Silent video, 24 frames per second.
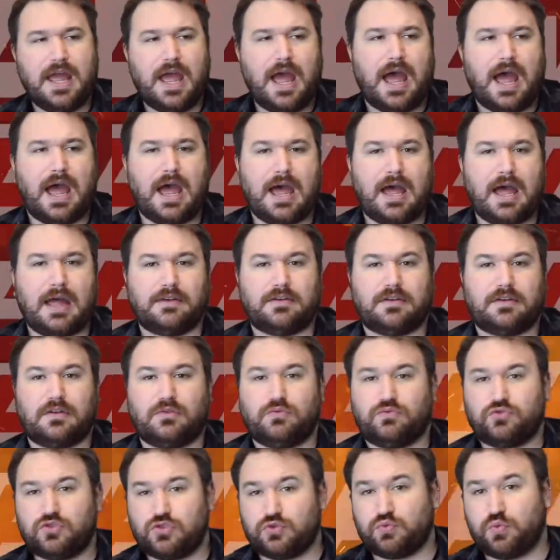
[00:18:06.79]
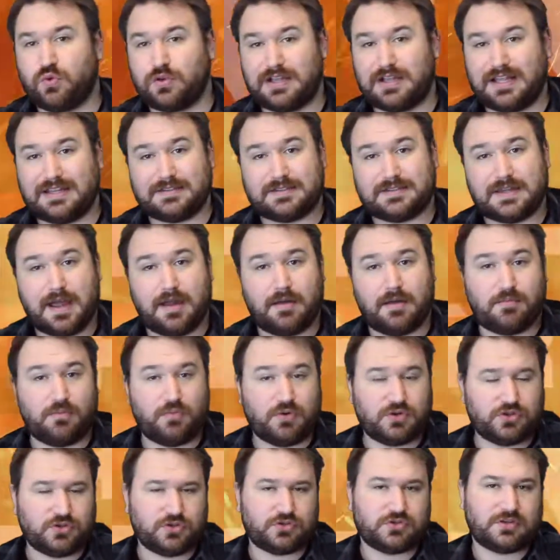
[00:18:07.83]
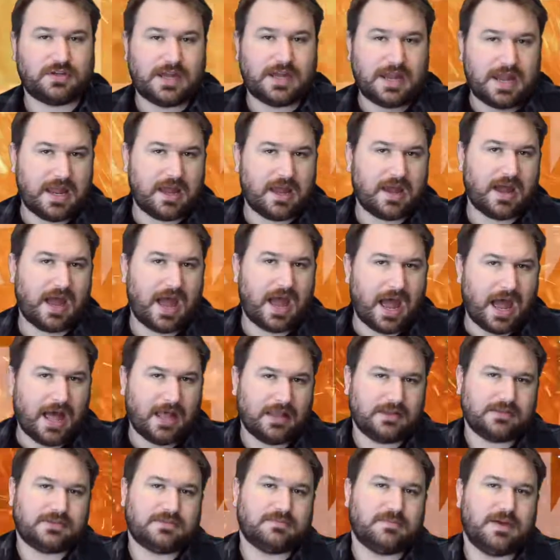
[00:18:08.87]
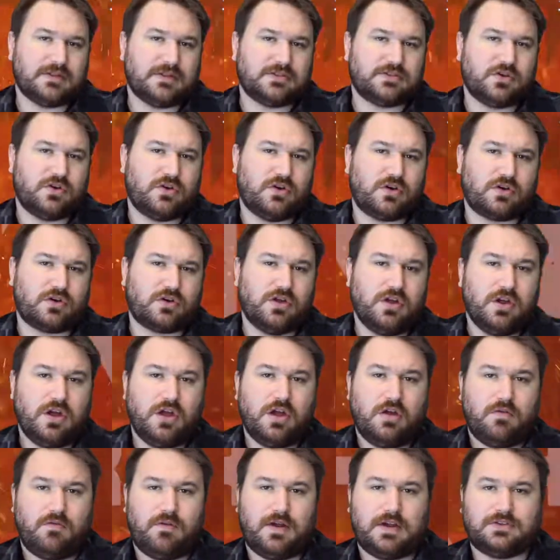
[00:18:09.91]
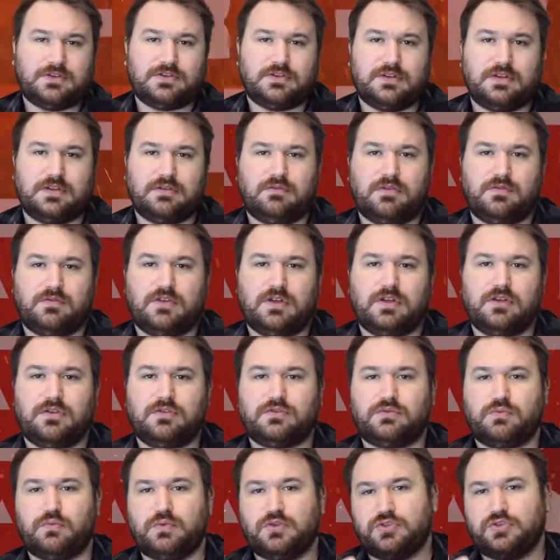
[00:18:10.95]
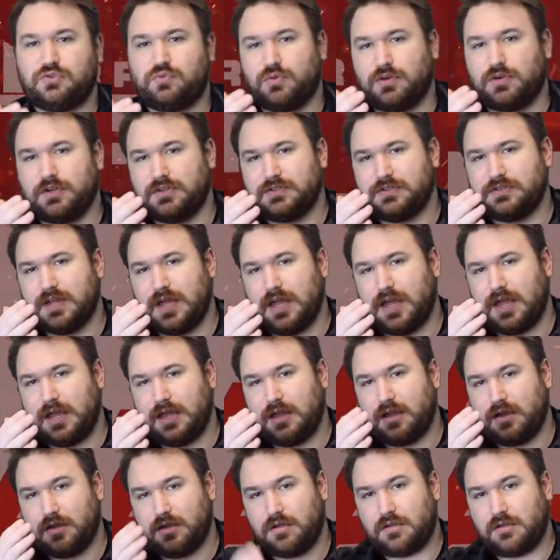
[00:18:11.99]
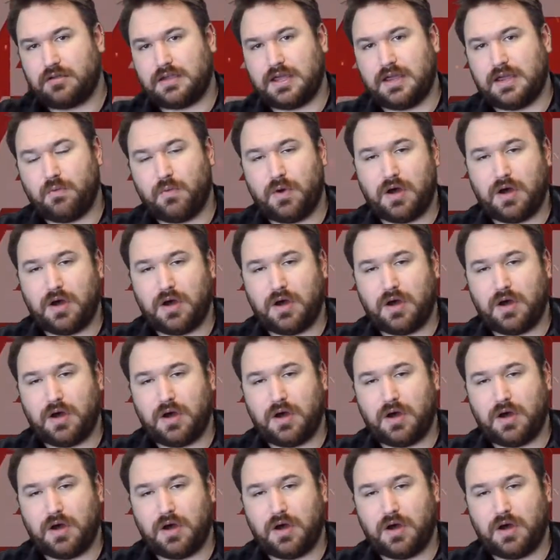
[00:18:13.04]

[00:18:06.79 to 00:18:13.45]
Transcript: And just one last time, we're just here at SmackTalk Wrestling Reviews. We just want to say, get